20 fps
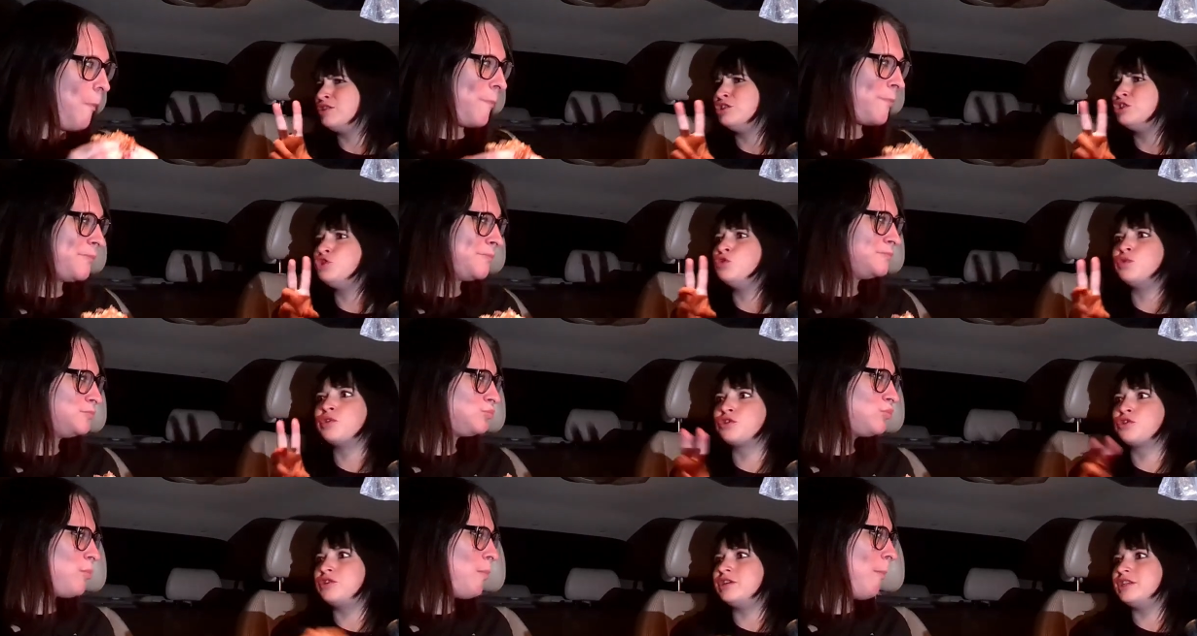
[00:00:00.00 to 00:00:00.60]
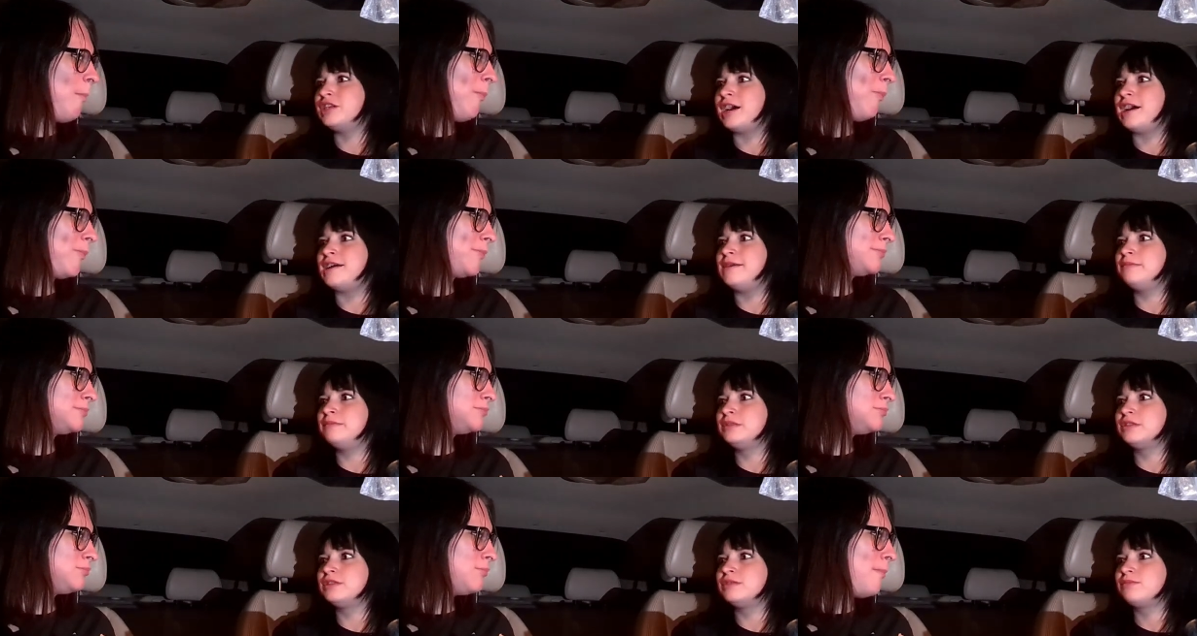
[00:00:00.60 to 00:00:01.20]
Speaker 1: 2 or 3
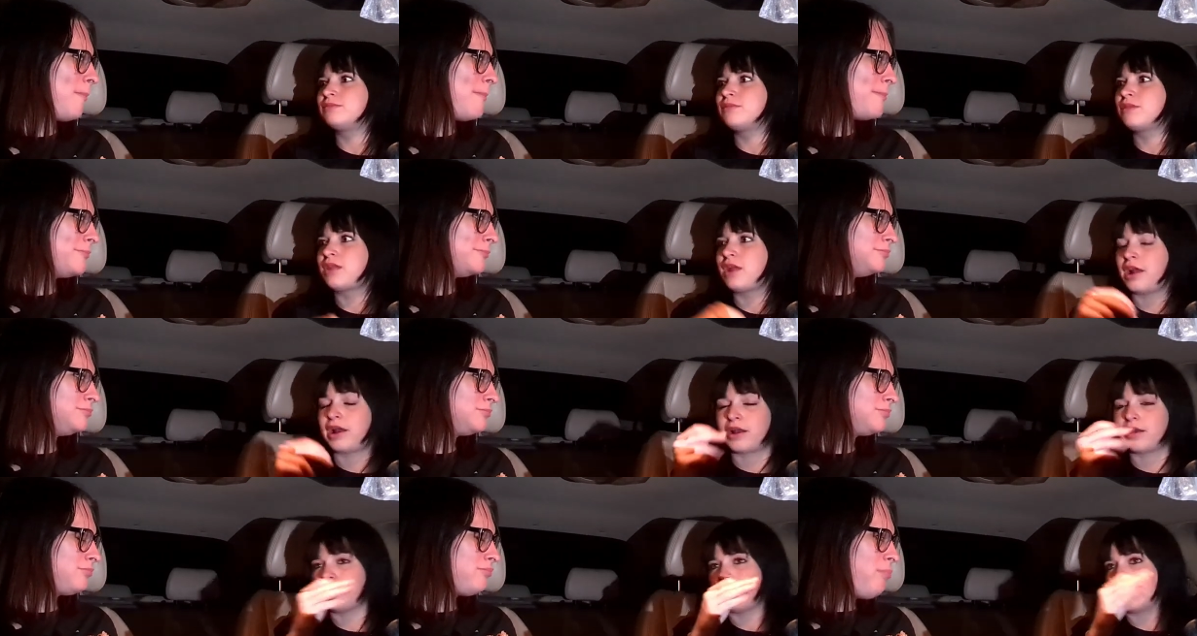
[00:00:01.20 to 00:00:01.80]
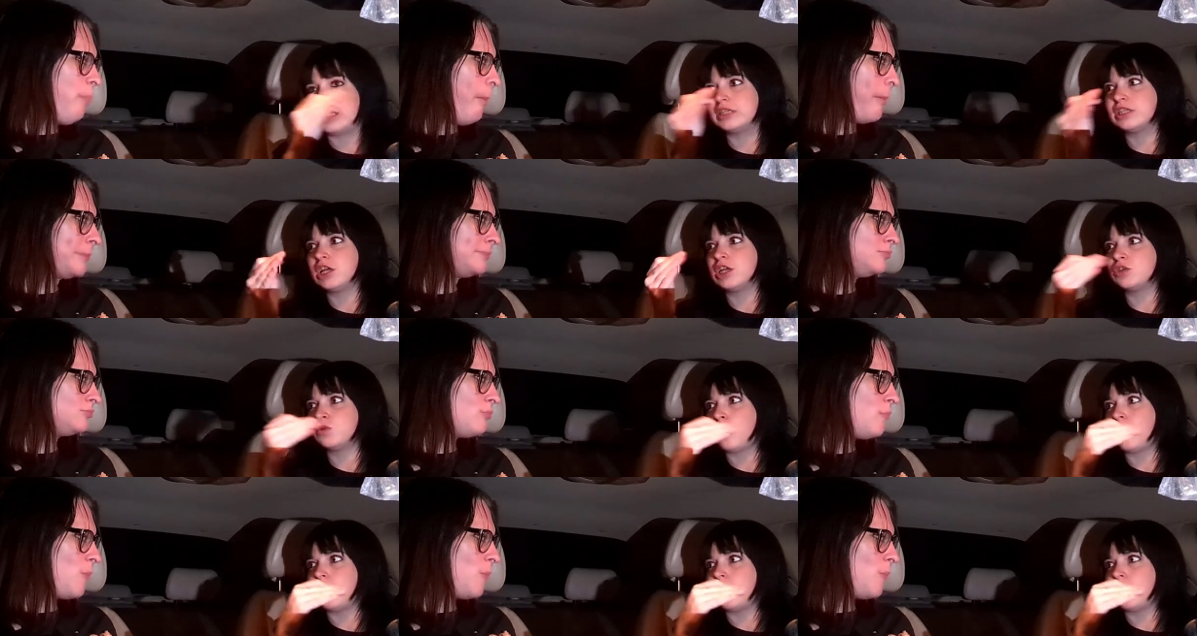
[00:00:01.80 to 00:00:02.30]
times. Like, as I was